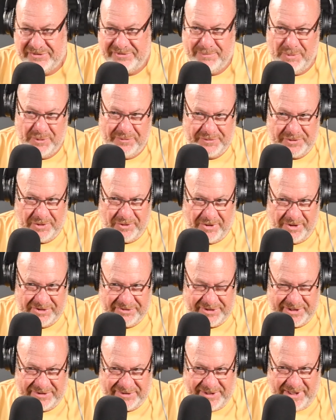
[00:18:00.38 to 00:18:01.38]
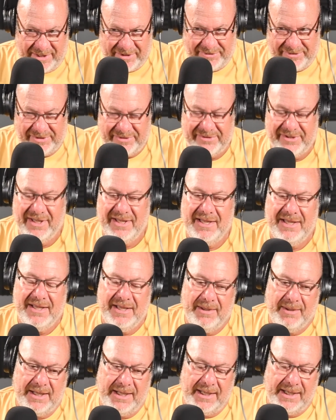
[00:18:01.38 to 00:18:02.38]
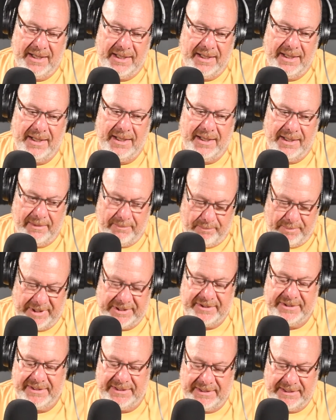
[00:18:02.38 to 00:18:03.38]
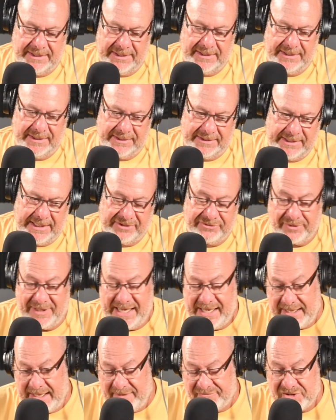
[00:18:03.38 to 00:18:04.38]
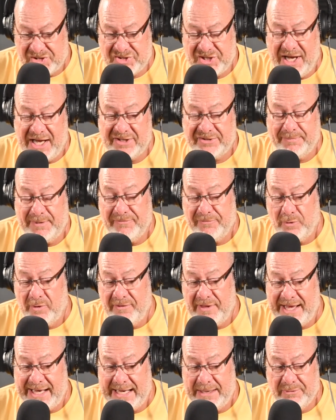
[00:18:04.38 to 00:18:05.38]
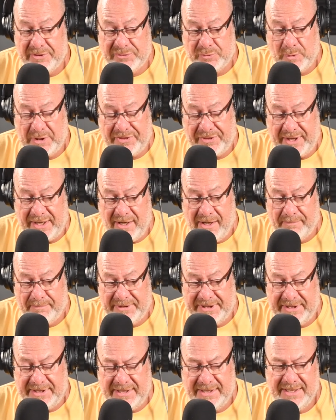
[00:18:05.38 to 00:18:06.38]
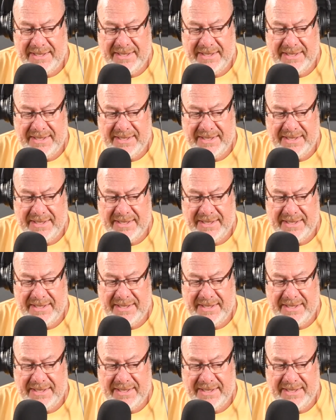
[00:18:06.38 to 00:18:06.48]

moved to Austin, Texas. Oh, okay. Uh, but uh, yeah, so I had AfterShokz. Before that, I was with the company